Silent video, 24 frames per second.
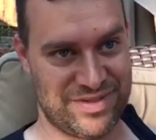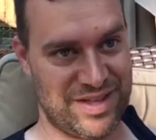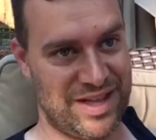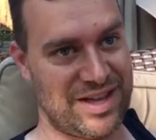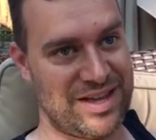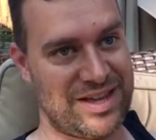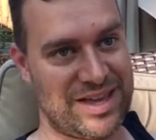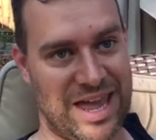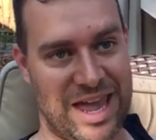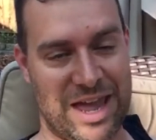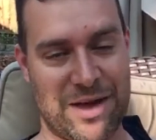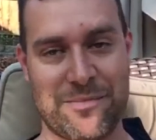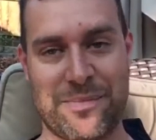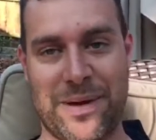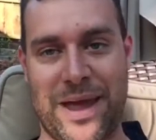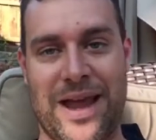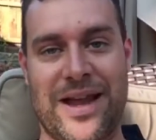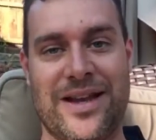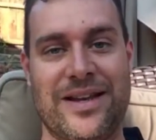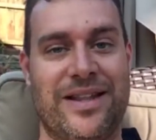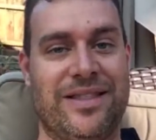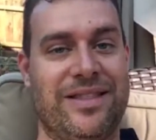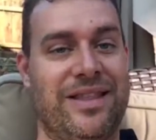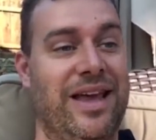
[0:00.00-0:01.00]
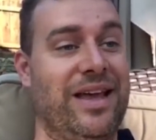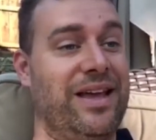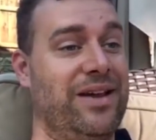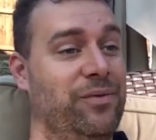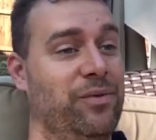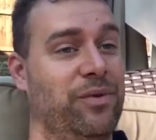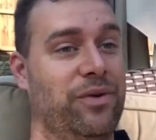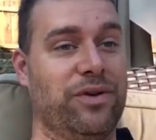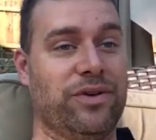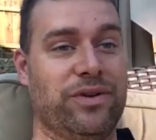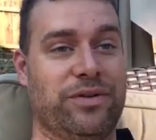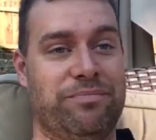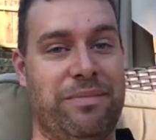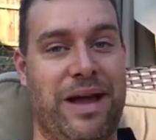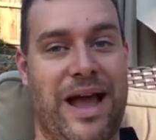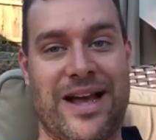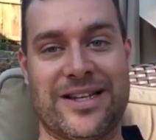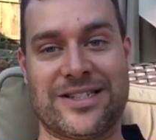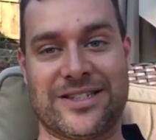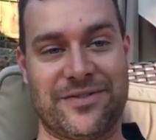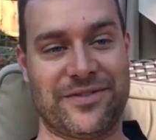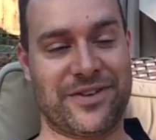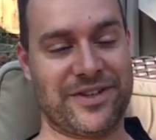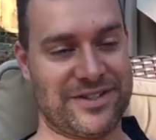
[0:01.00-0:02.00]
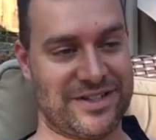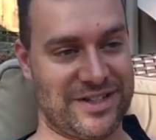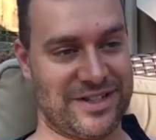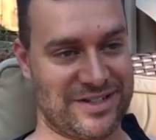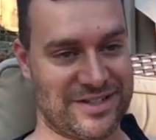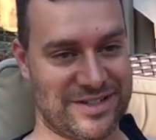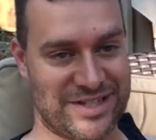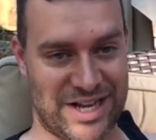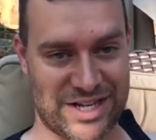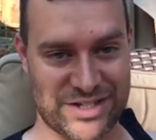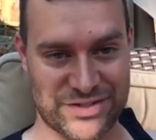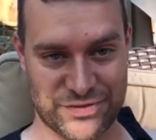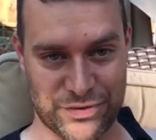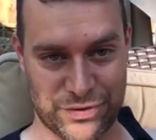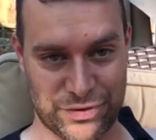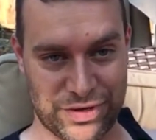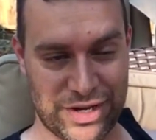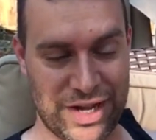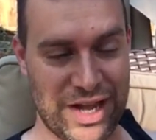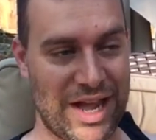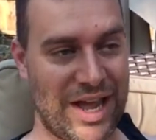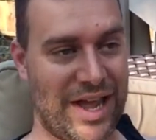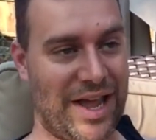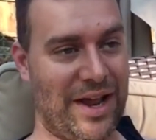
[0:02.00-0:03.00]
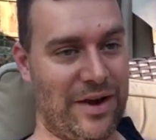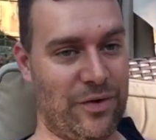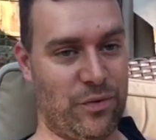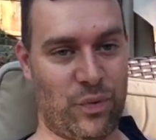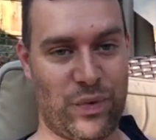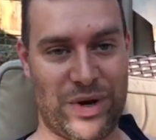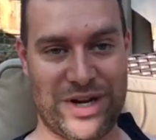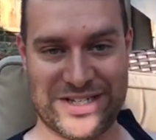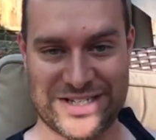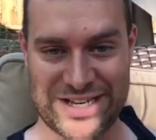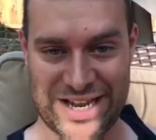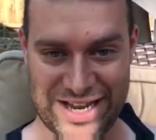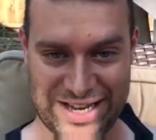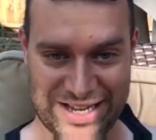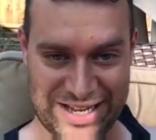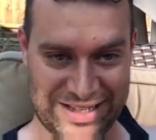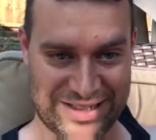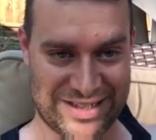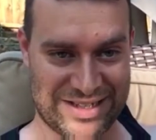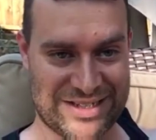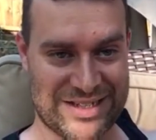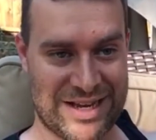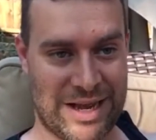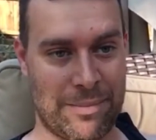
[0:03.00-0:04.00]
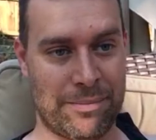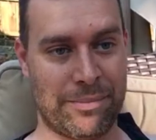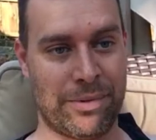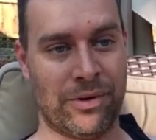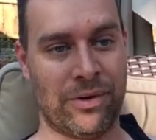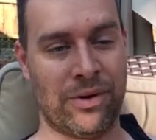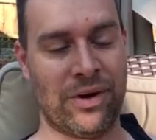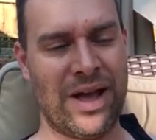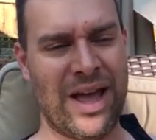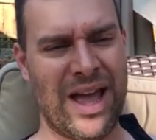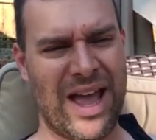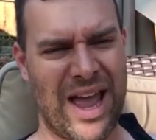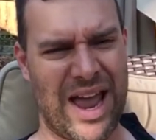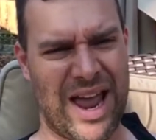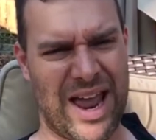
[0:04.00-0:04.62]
they campaigned and they were massively successful in retaking the temple.